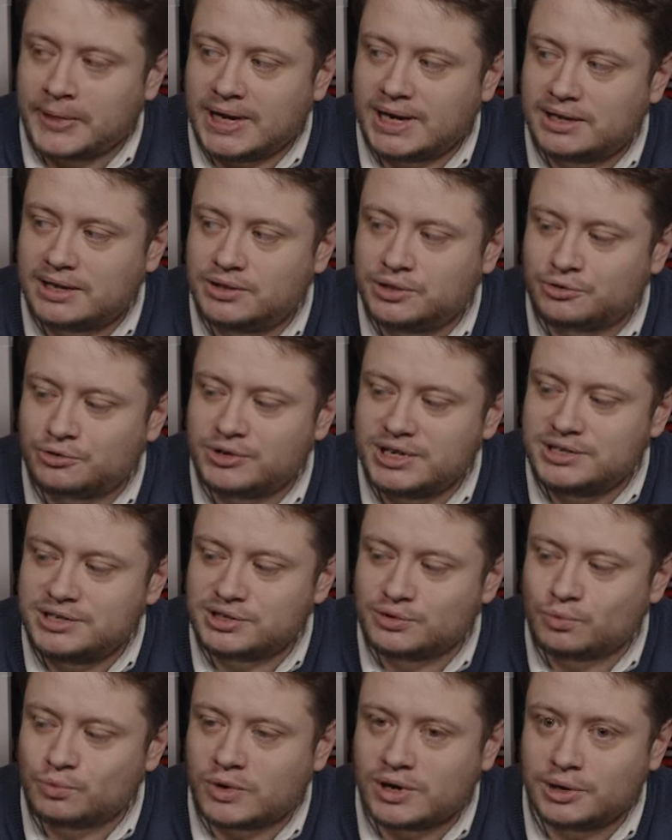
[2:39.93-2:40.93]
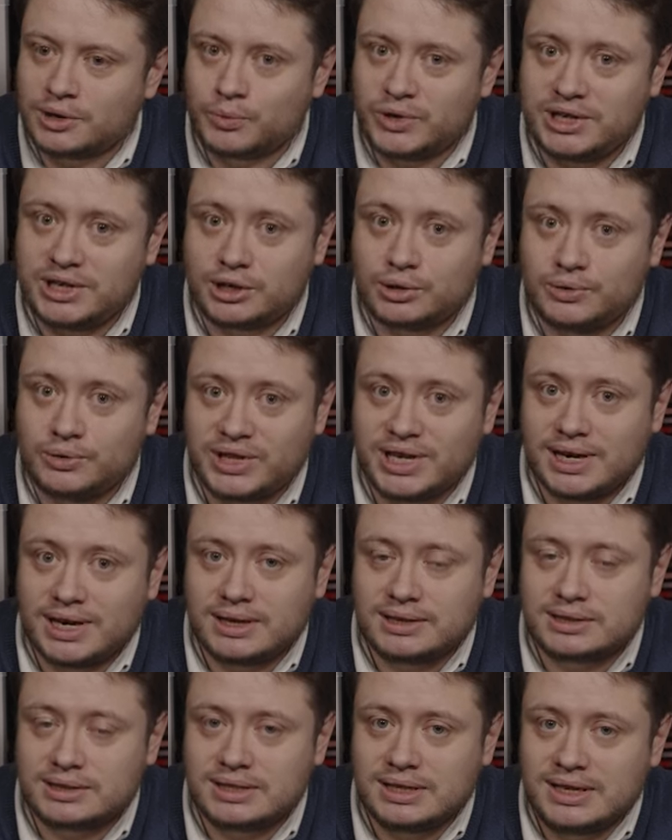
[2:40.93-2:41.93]
And the reason why we know
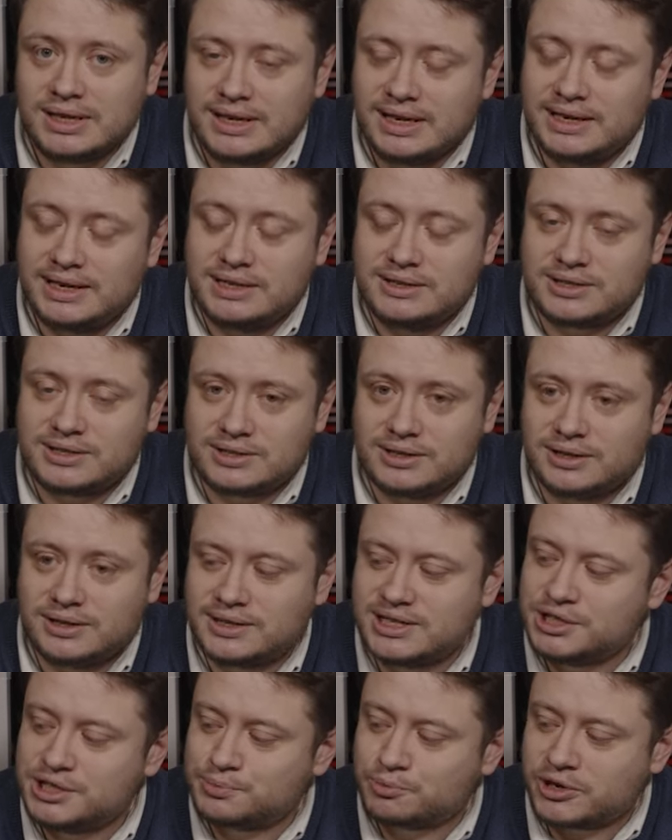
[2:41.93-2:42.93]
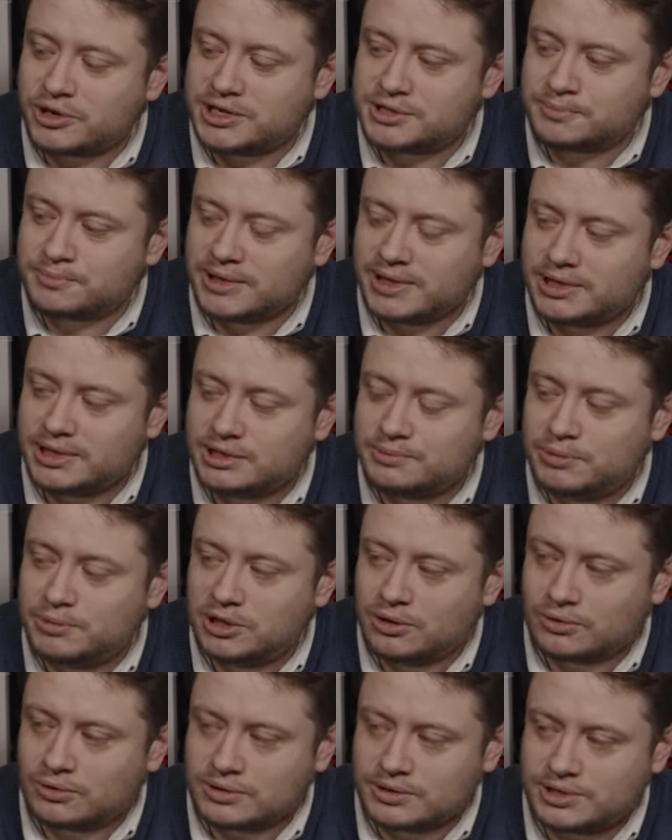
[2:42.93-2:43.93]
that is that this breastplate
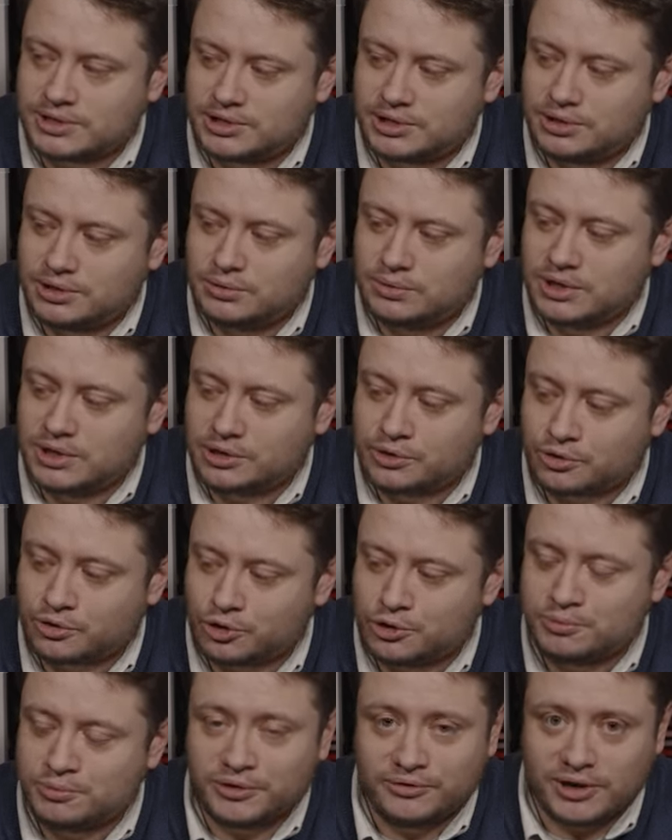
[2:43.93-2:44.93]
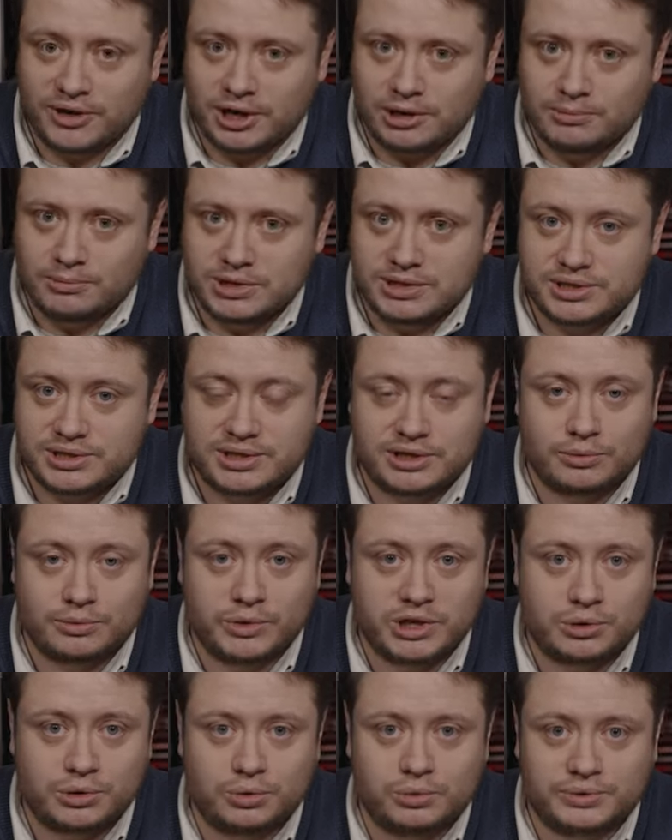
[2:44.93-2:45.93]
belongs to a group of armours that
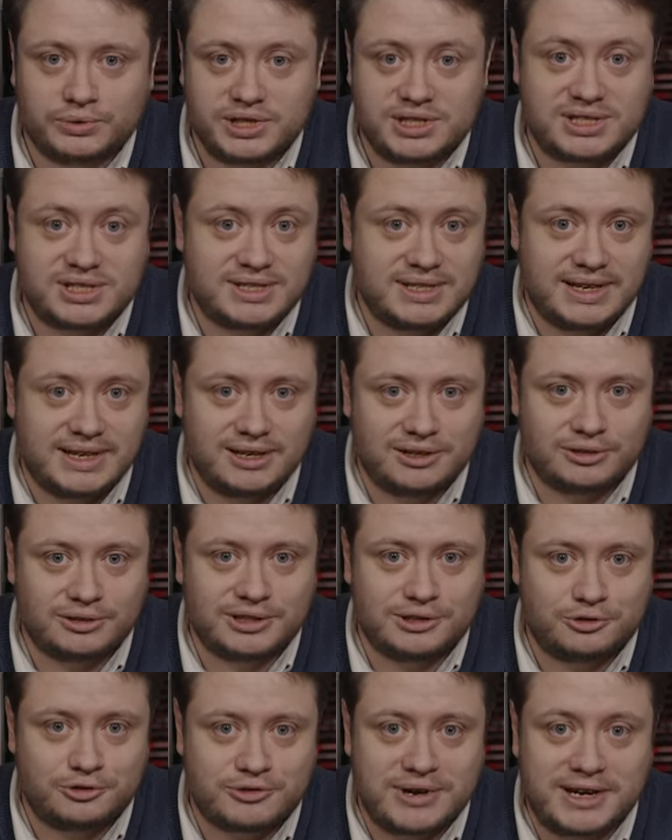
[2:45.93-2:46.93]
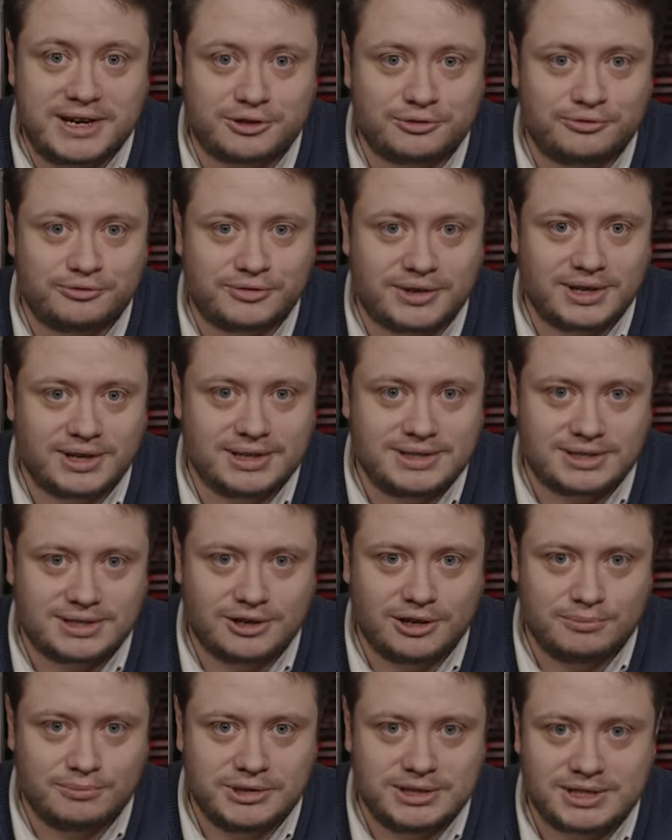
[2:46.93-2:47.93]
we call the Snail and Dragonflies
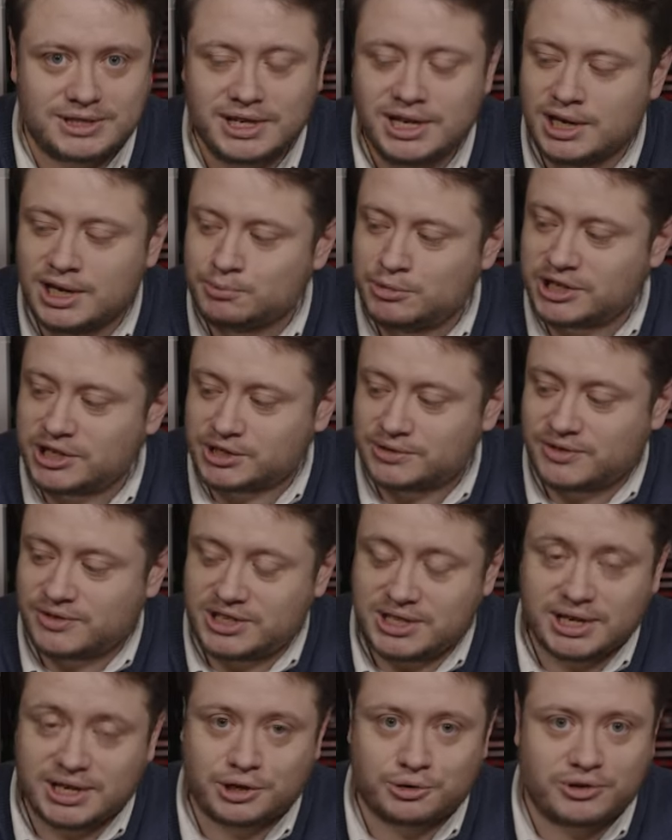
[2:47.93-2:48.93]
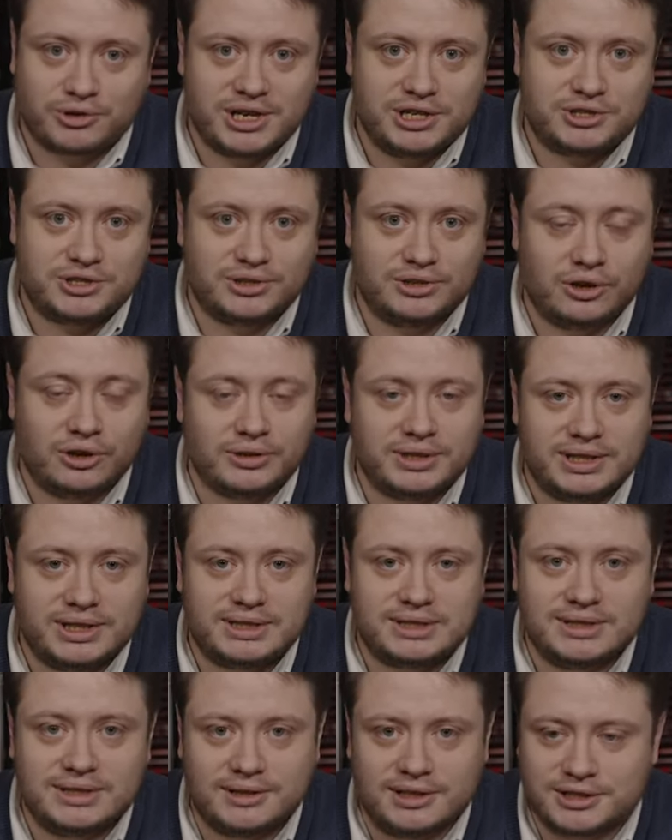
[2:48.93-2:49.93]
armours because of the decoration on it.
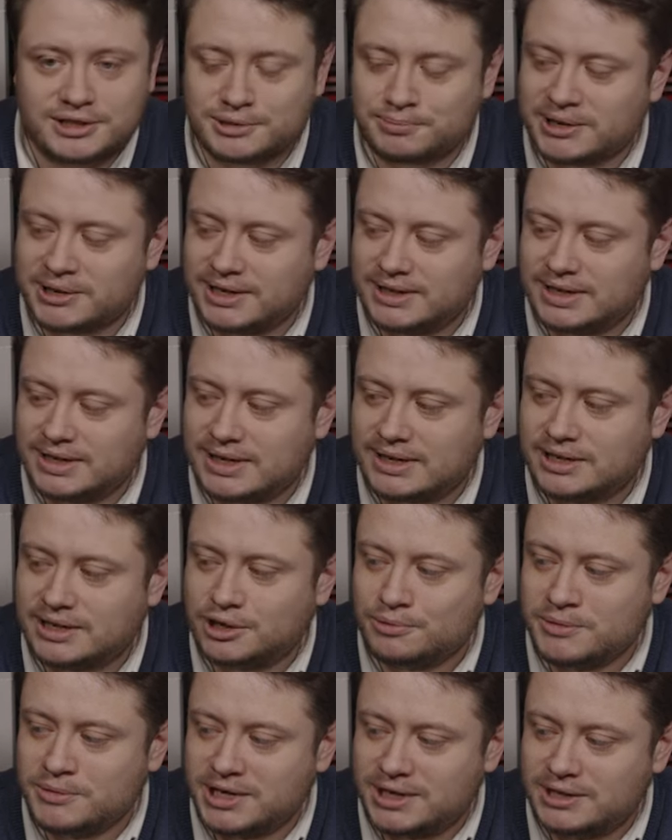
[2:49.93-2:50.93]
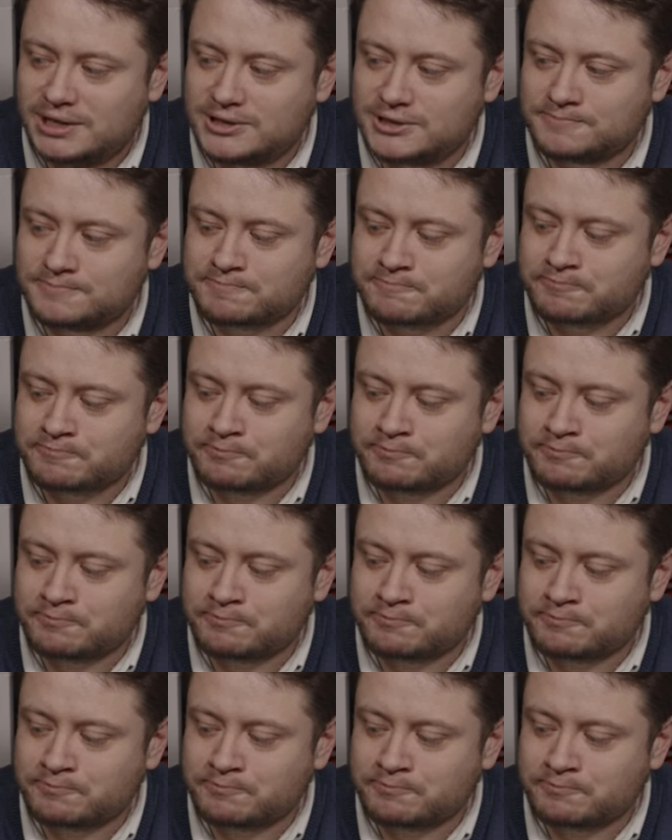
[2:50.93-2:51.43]
And I'll explain that in a minute.